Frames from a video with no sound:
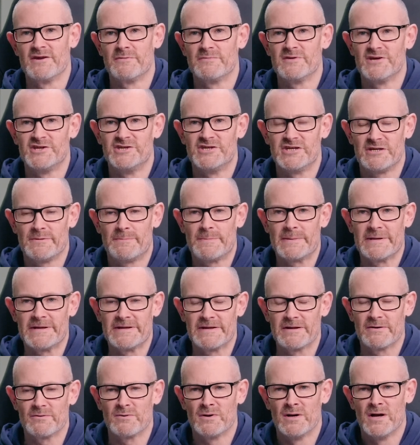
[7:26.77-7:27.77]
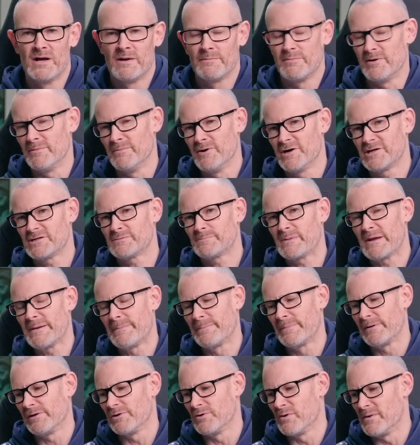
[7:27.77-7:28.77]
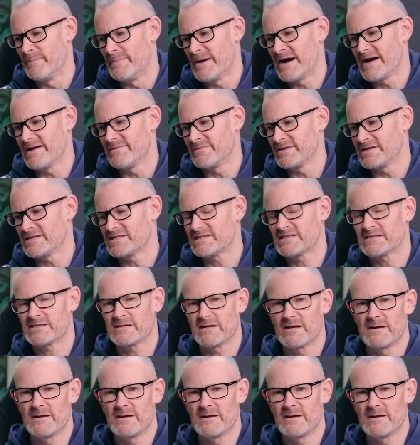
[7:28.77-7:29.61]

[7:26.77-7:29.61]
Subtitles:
up your GPU. But most people who are buying this